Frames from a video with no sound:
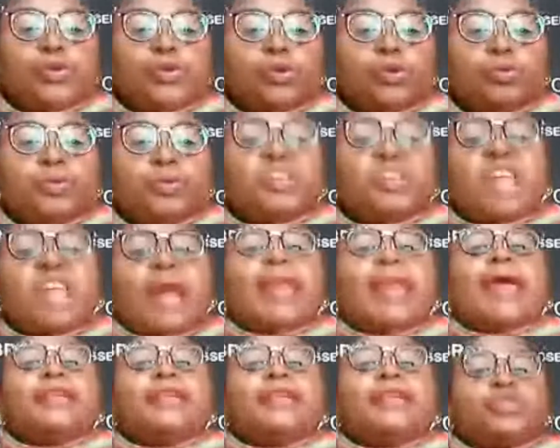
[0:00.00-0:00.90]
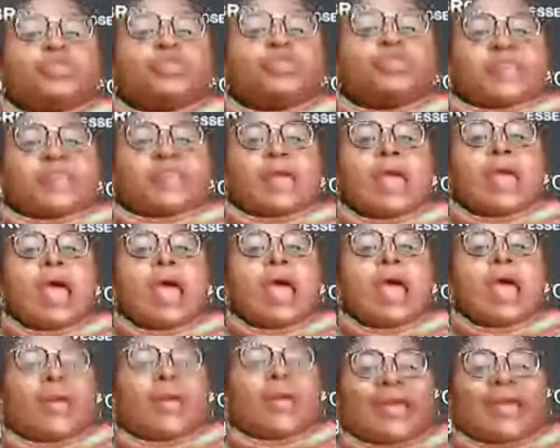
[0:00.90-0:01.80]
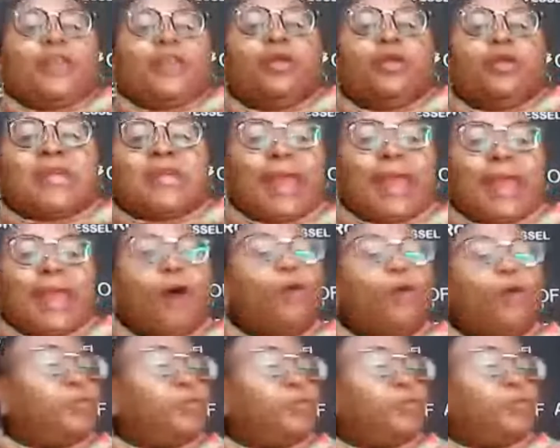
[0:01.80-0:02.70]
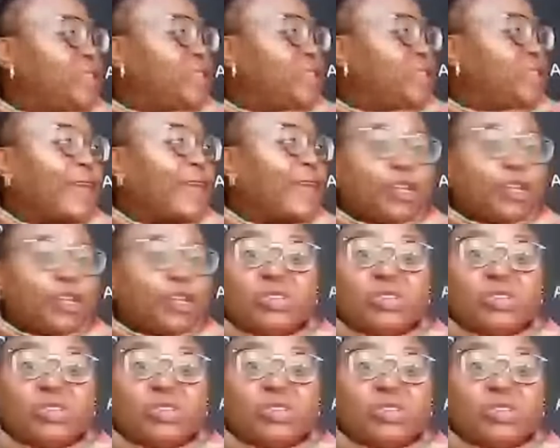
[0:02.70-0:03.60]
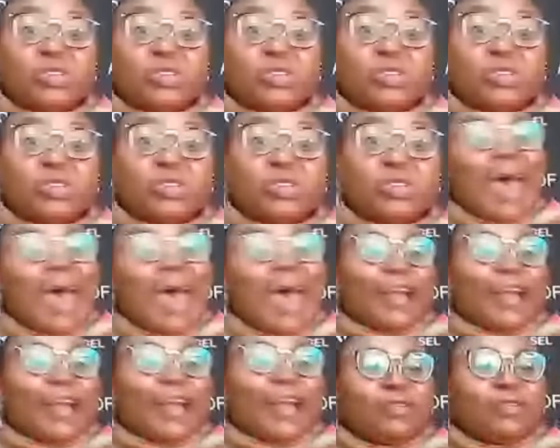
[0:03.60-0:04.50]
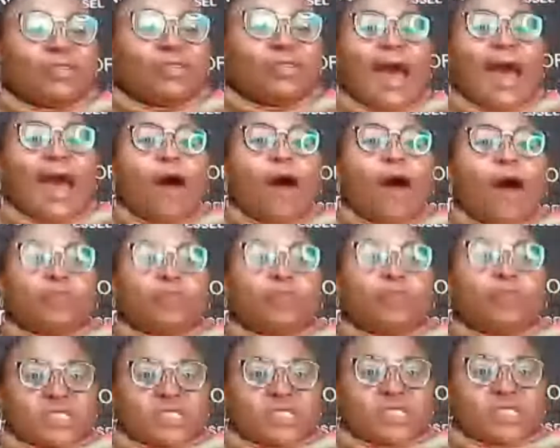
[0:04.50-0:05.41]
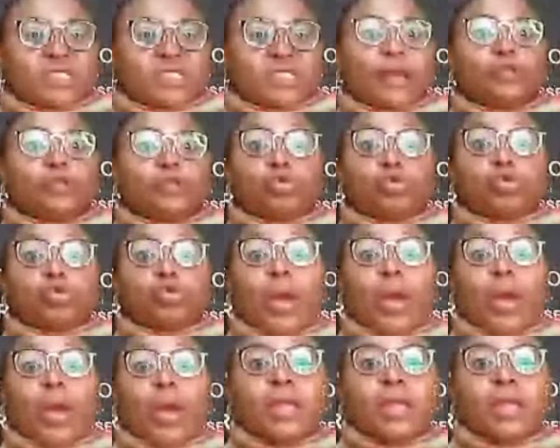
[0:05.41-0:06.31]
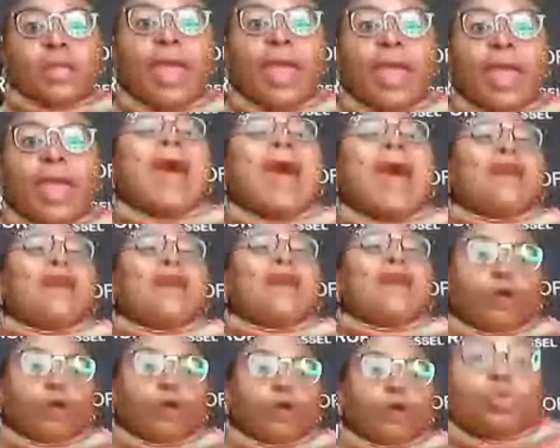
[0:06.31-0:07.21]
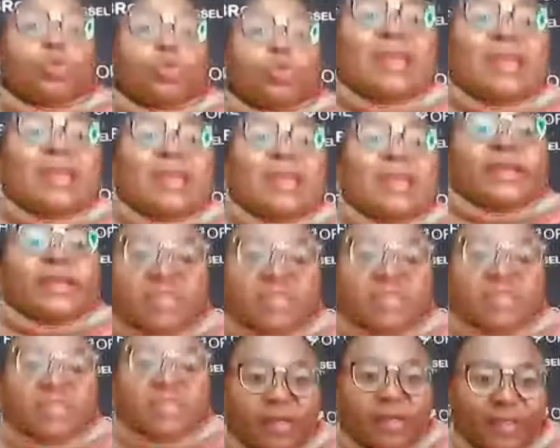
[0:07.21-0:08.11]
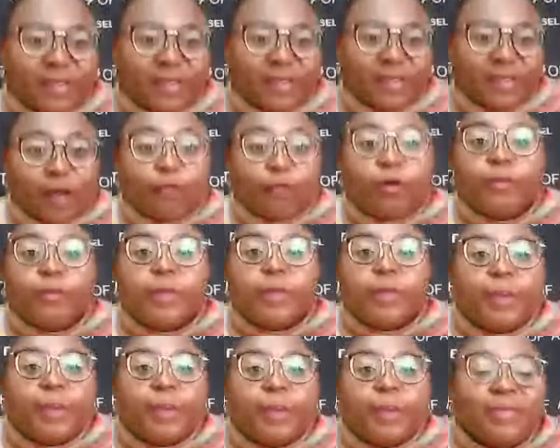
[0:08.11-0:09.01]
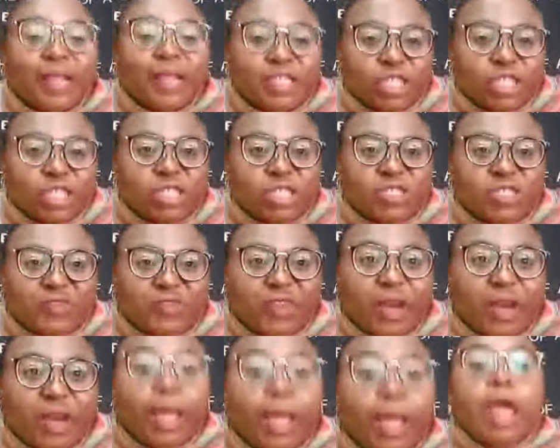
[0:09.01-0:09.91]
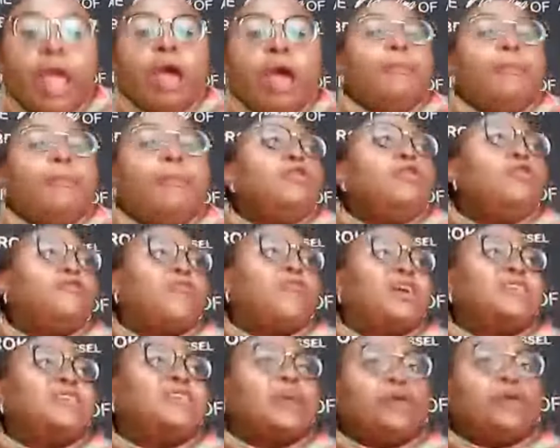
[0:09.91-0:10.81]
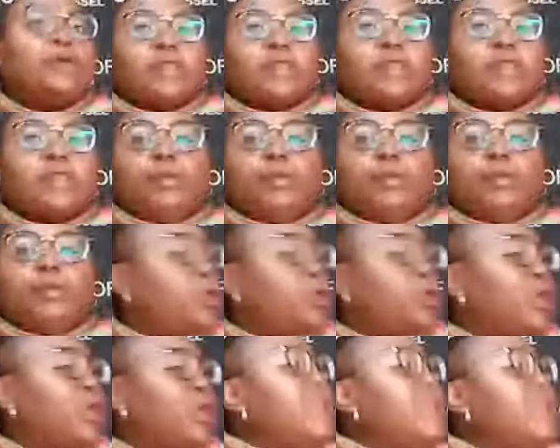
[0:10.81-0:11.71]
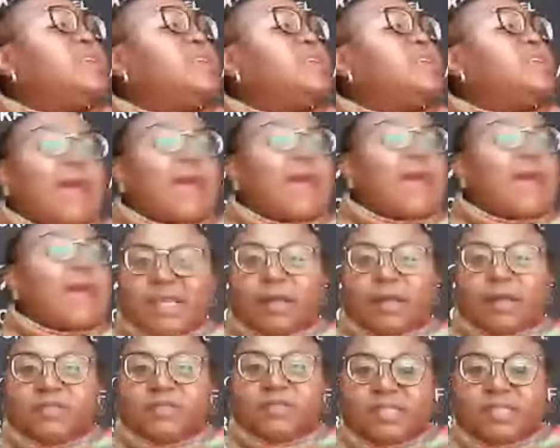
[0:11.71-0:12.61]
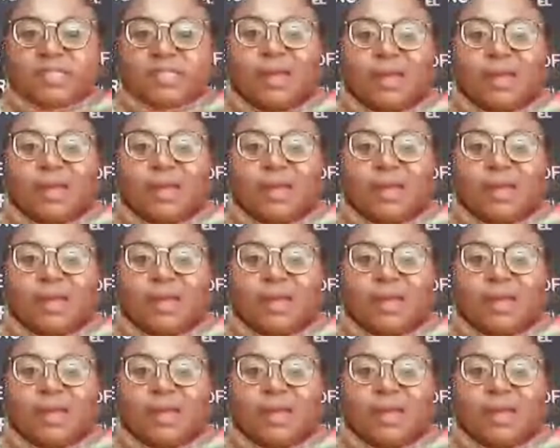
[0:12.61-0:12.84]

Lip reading: be challenged to say, but I cannot allow this young girl to sit here. I cannot allow this young girl to dwell here. I've got to release this girl from the pain that she's feeling. Many of us are not able to release ourselves.